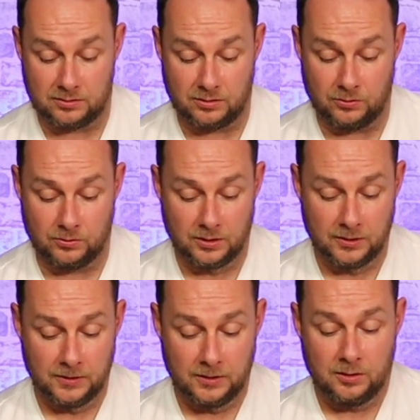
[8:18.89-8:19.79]
So
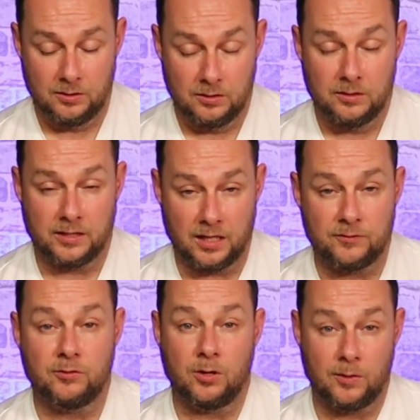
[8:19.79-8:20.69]
yeah, if
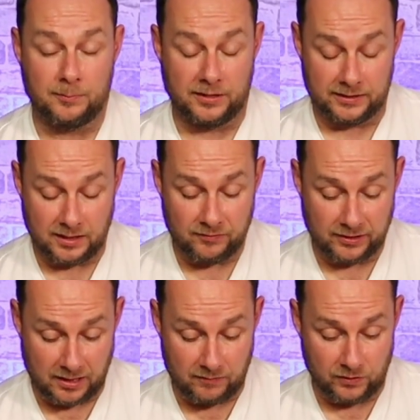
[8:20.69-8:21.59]
you're a Rohan player,
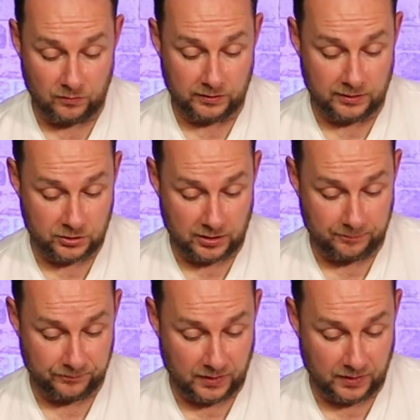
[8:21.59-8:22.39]
definitely get involved in the chat.